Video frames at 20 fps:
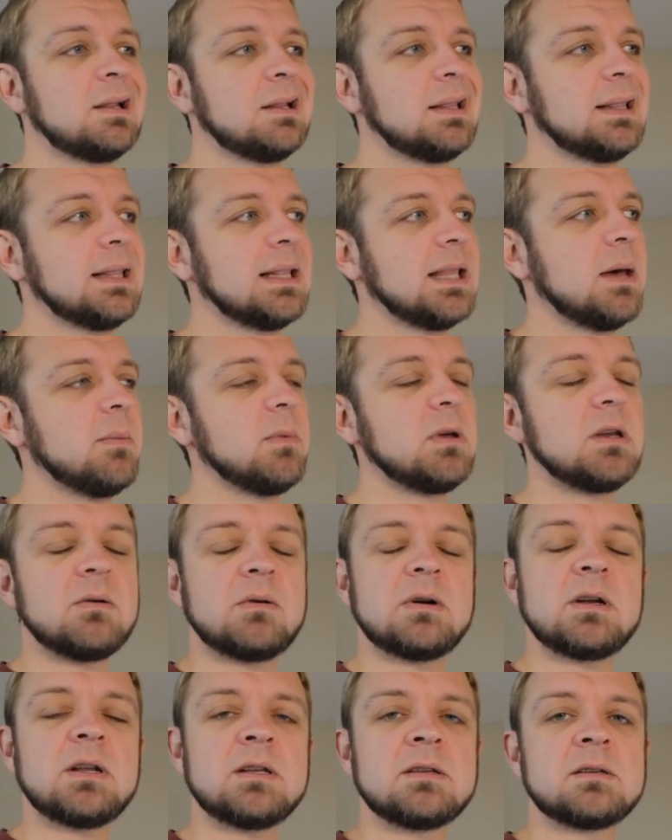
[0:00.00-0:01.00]
Let me know
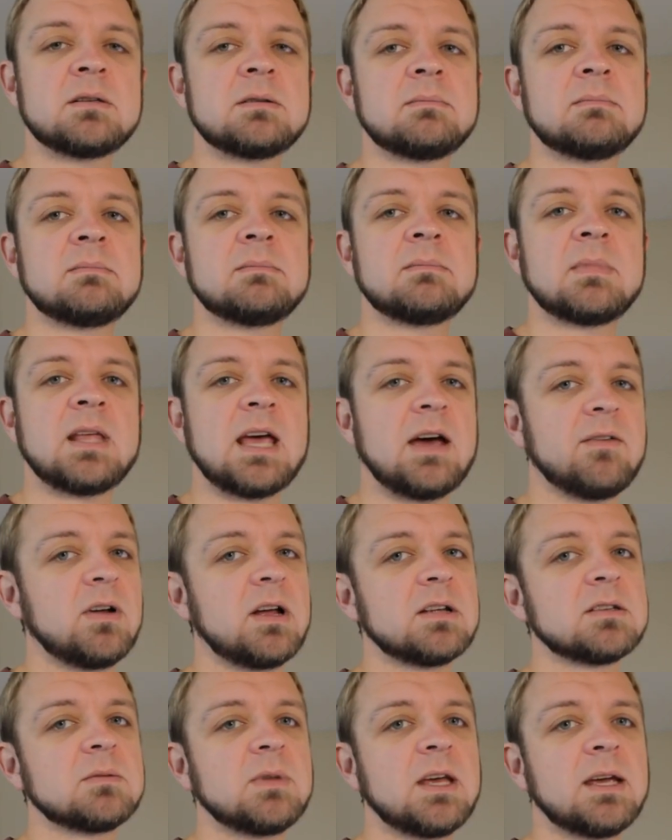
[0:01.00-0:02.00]
what it is. Have an
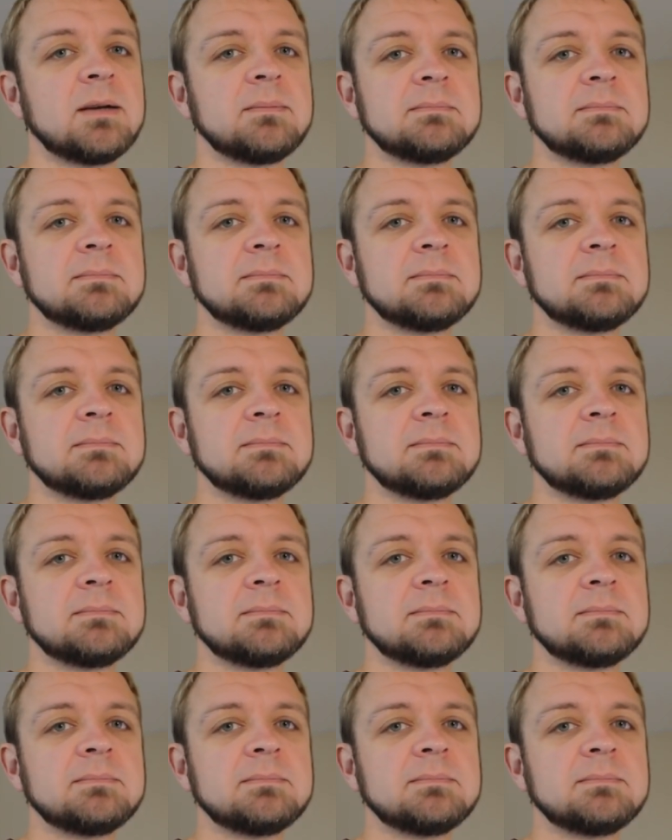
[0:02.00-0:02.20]
awesome day.